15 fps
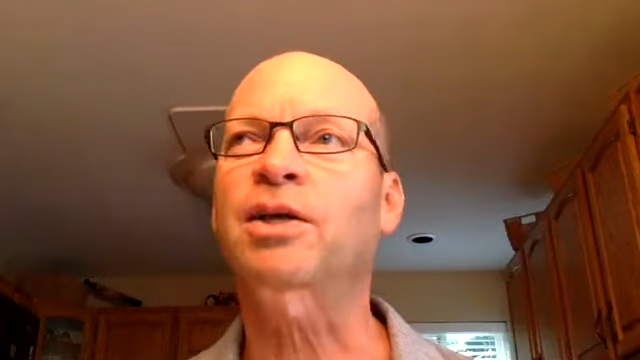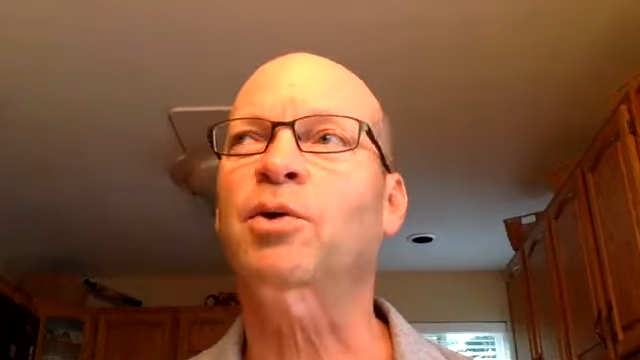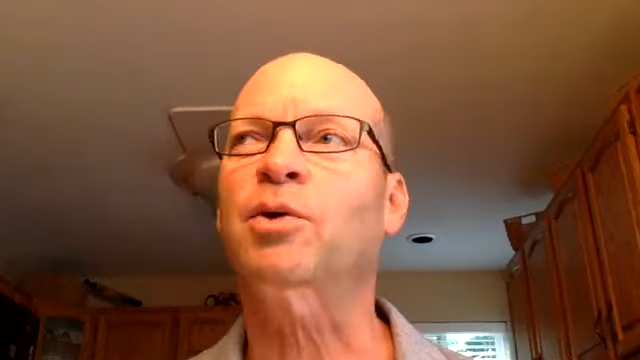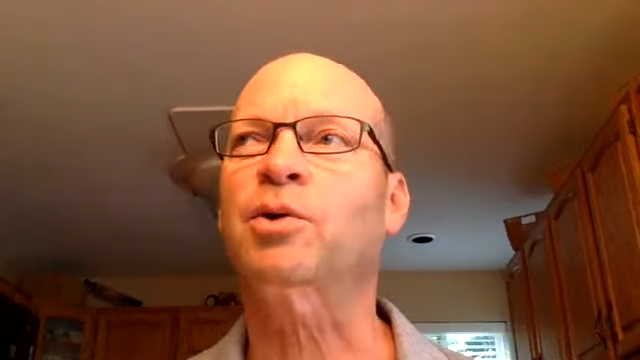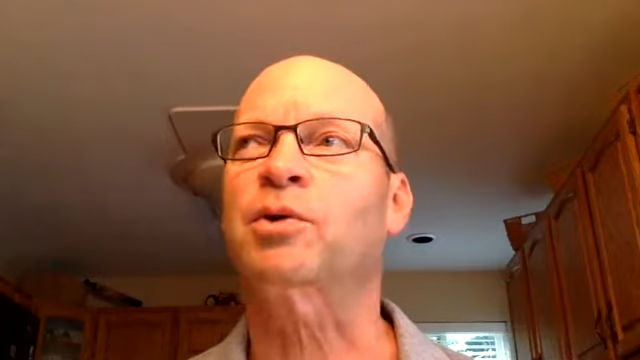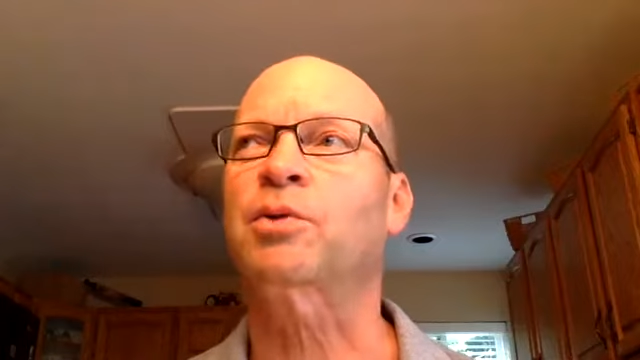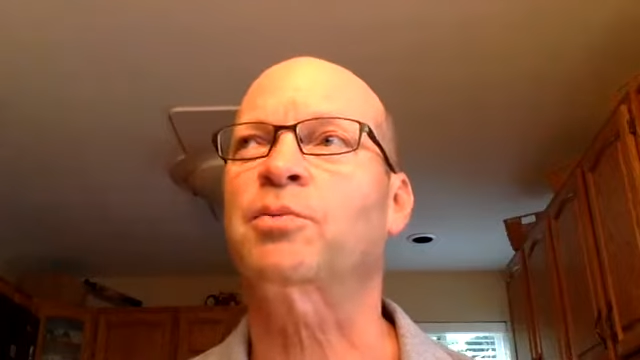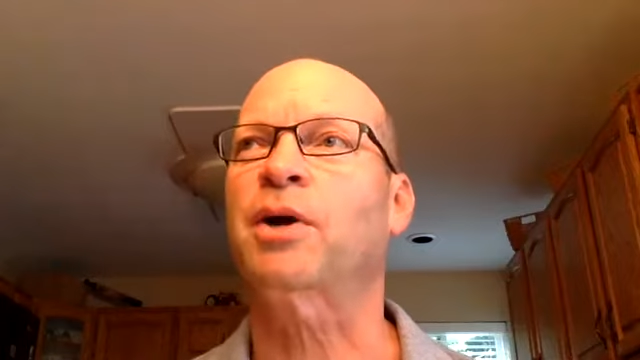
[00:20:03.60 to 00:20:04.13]

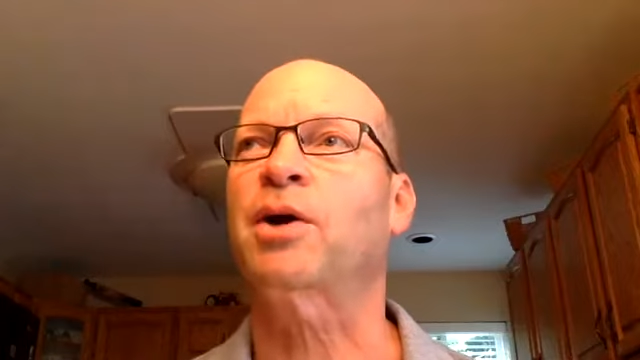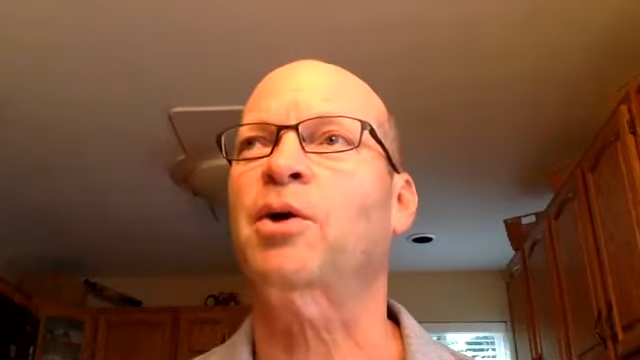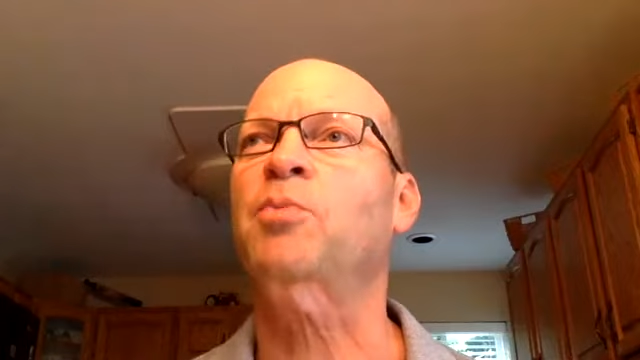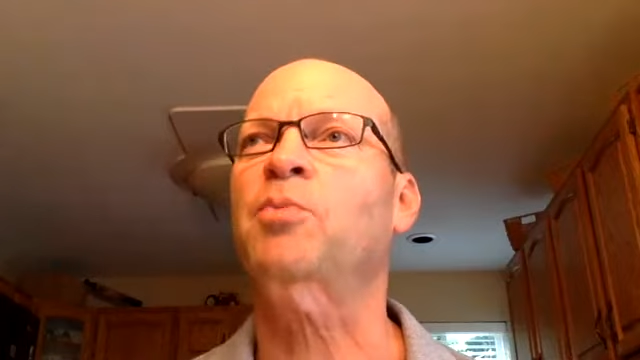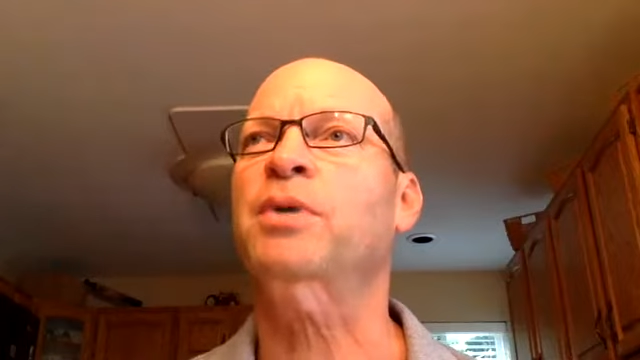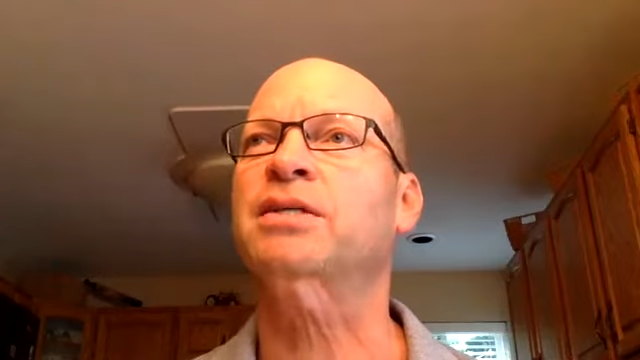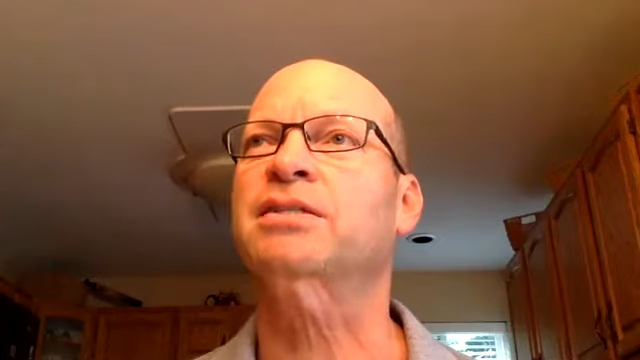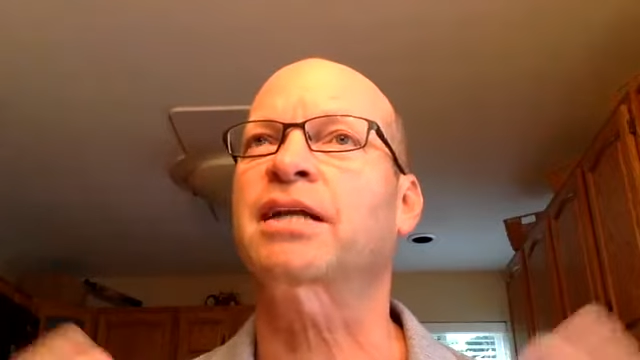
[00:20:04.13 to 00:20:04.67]
odor in my
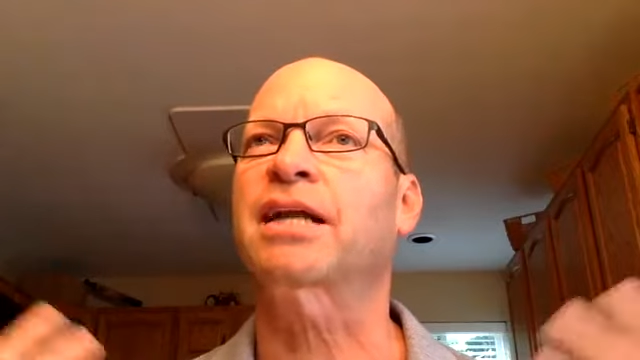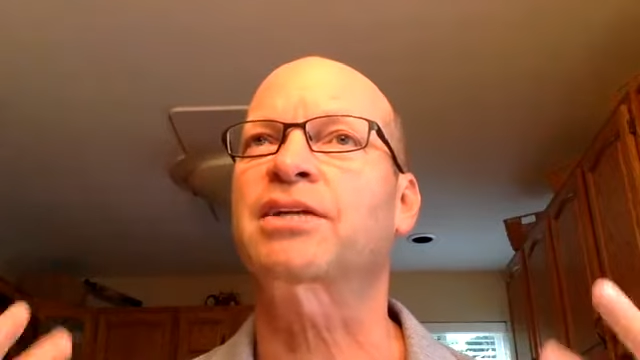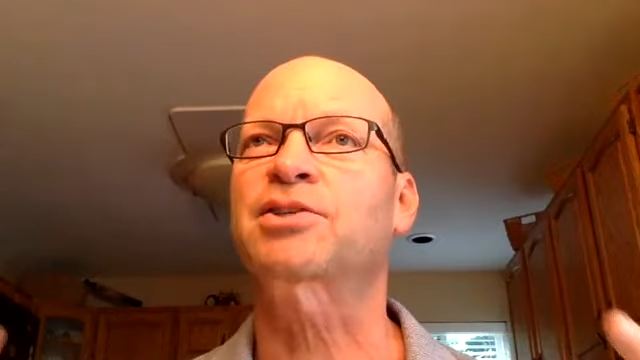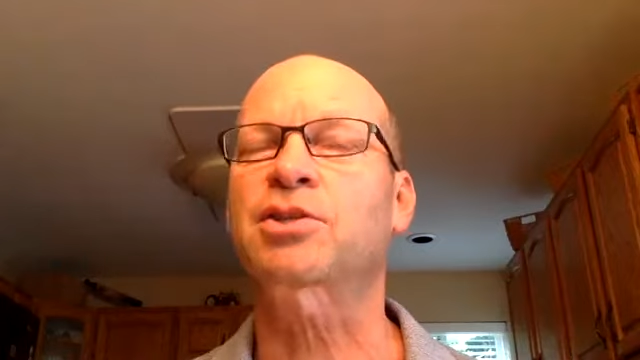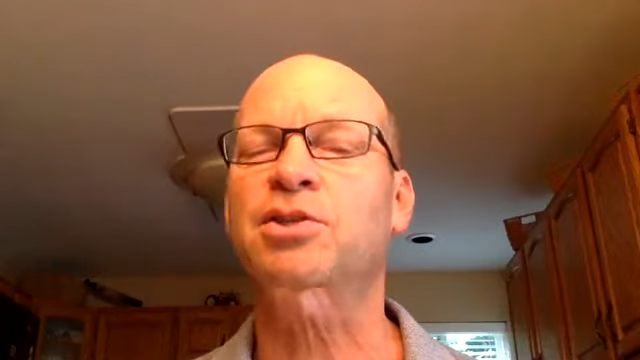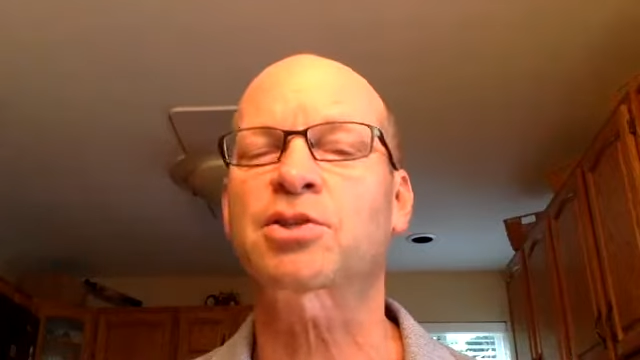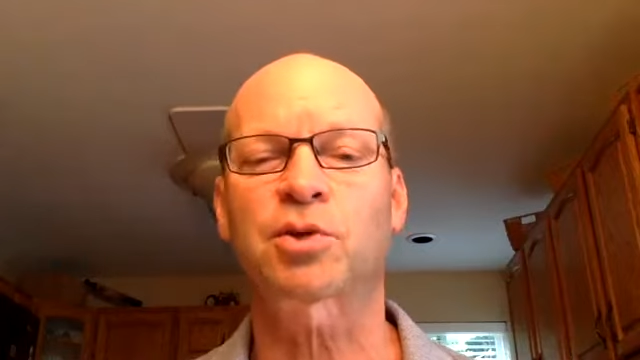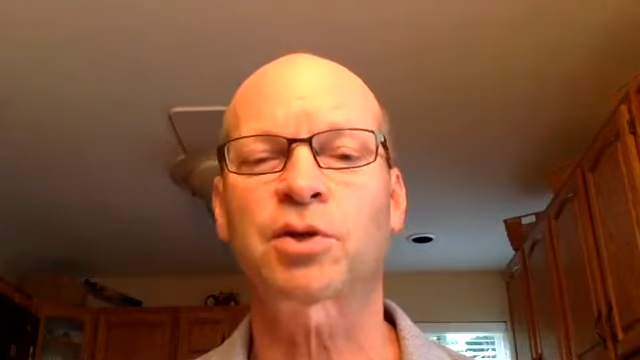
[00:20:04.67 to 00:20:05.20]
armpits, and I
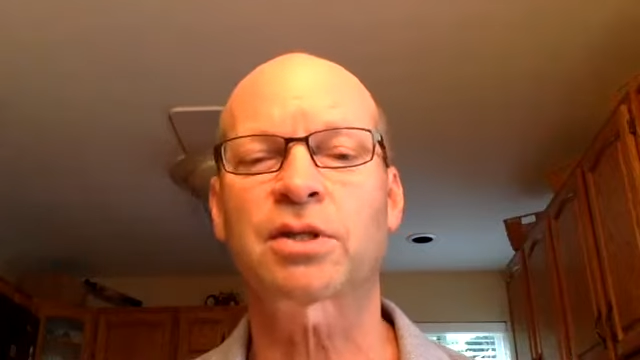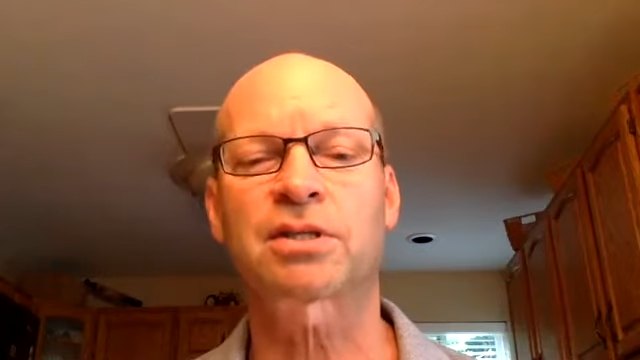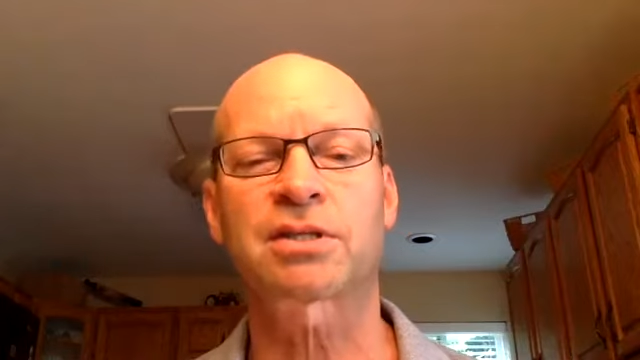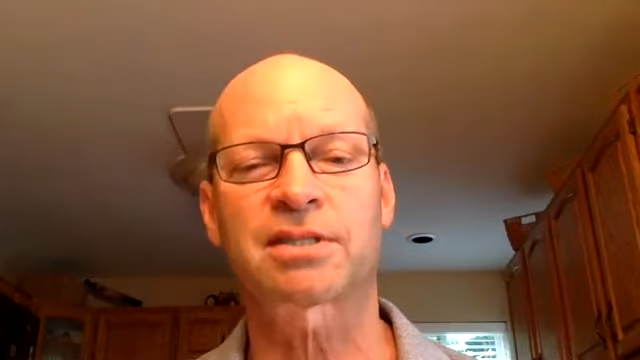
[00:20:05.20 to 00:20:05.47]
just couldn't